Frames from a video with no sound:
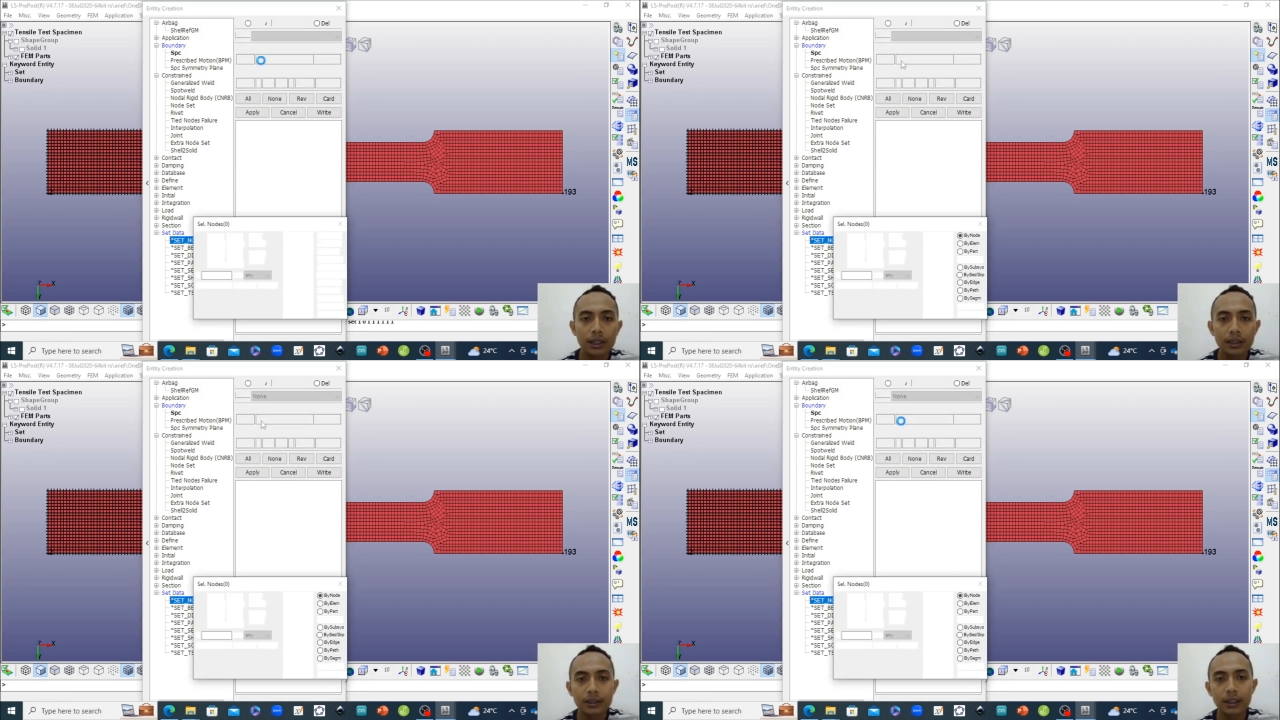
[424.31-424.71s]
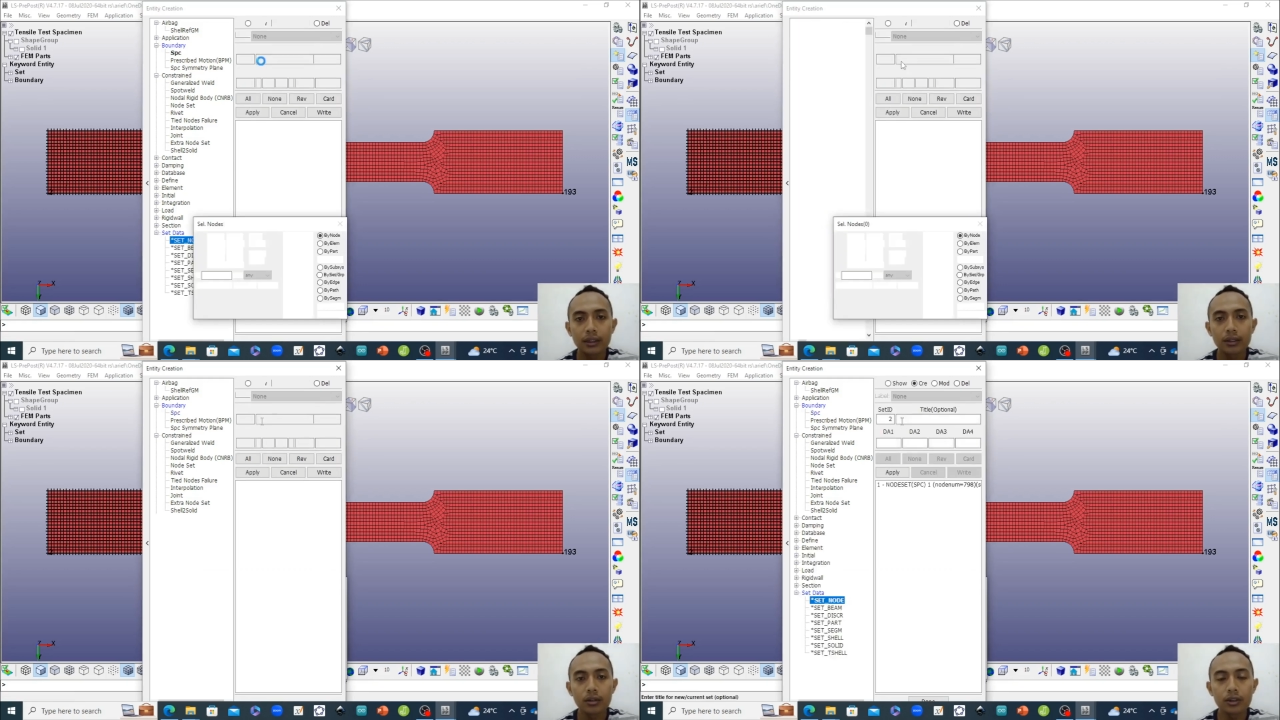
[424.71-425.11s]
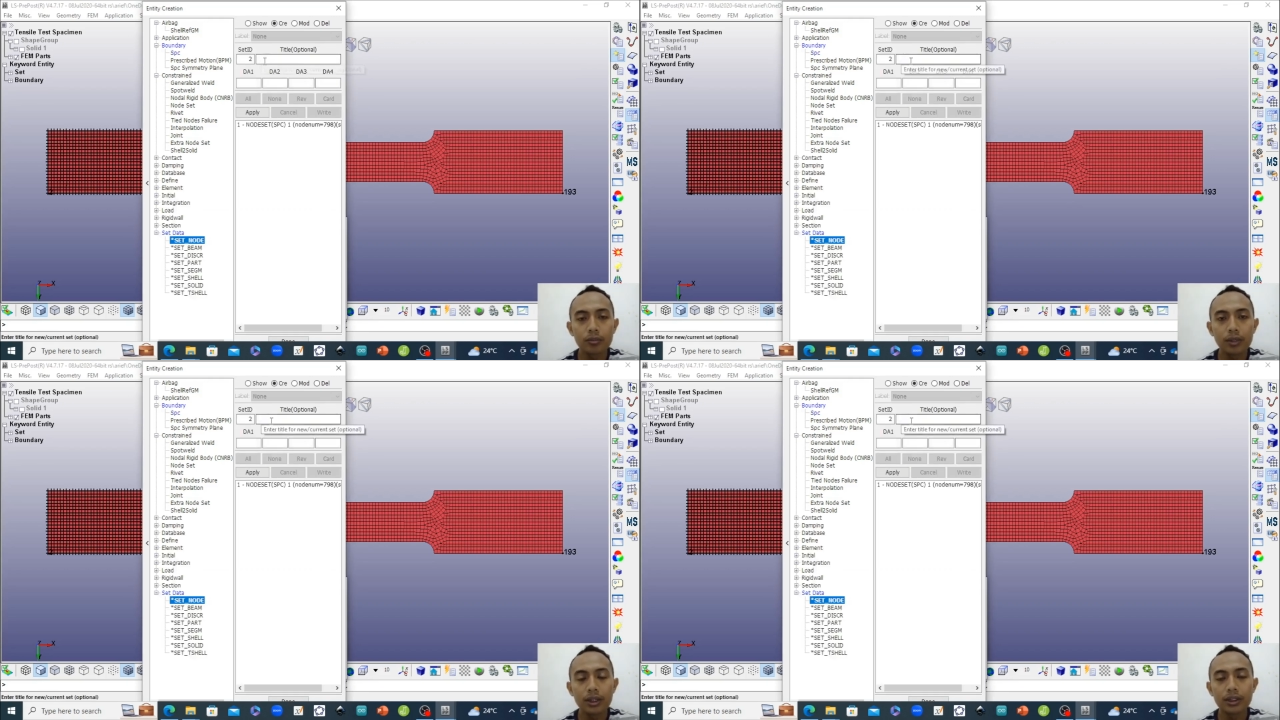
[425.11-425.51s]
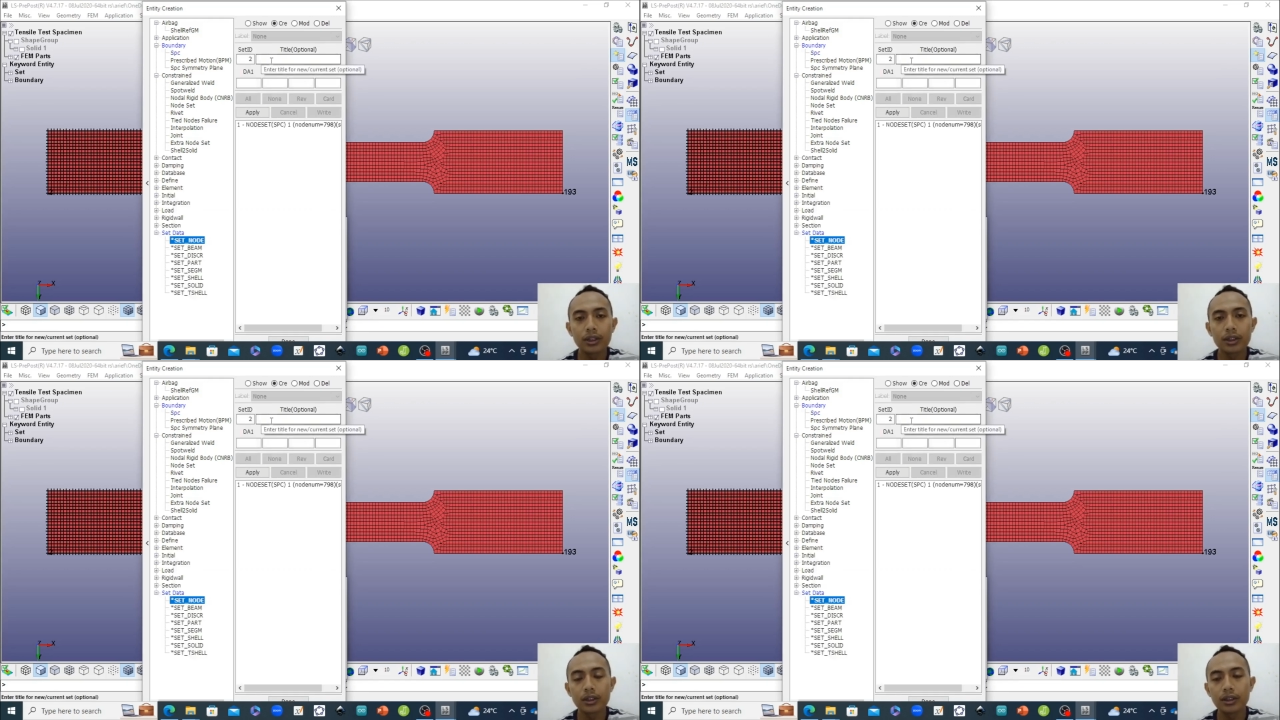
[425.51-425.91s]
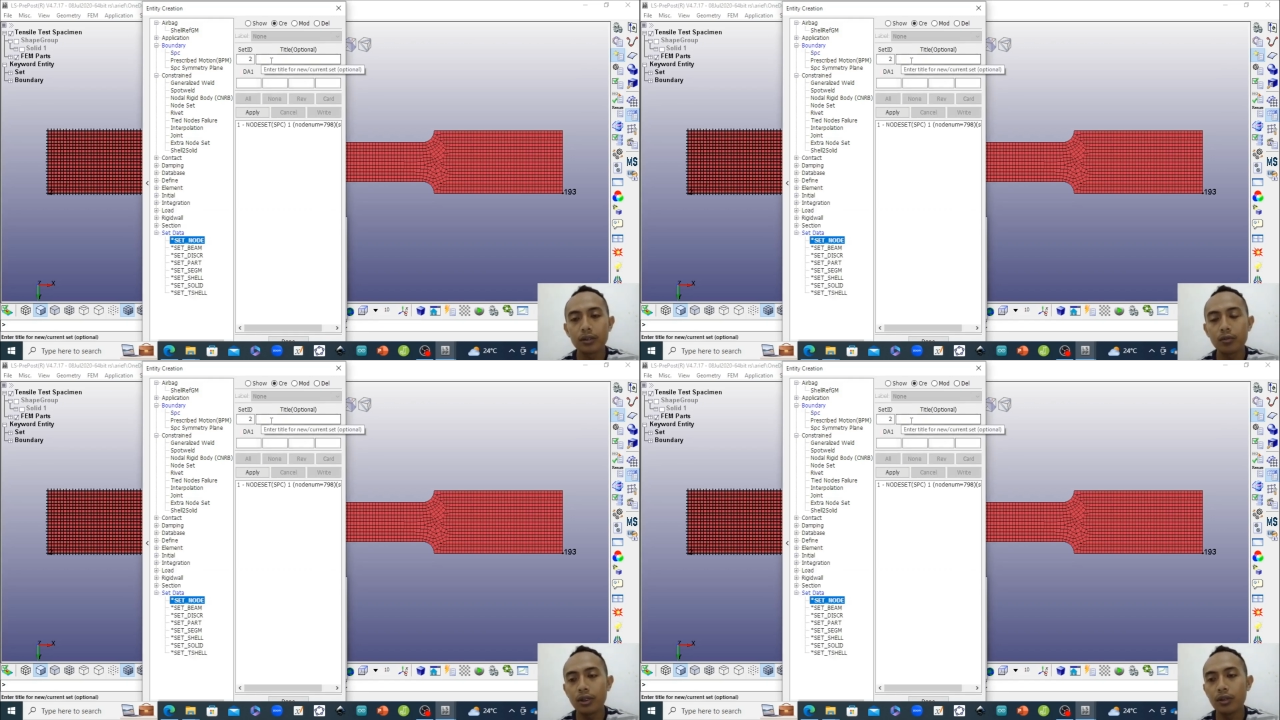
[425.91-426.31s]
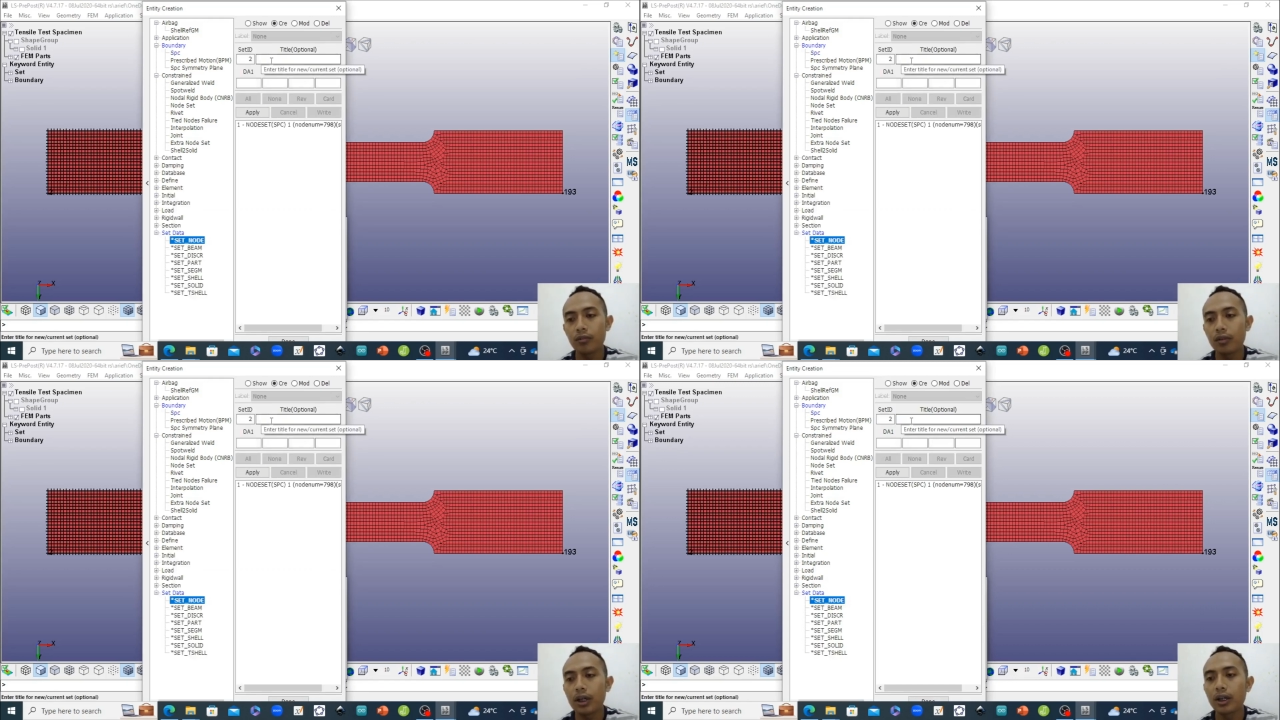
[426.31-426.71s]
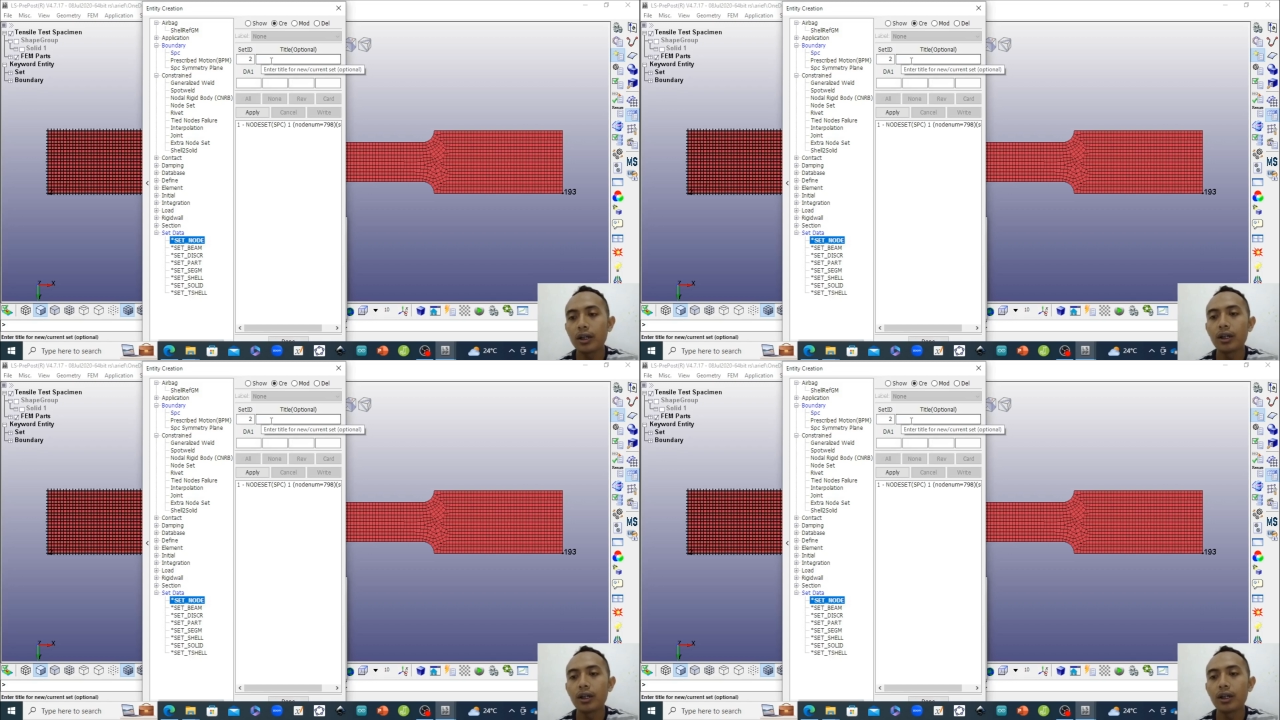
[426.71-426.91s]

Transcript: Set nodes means we define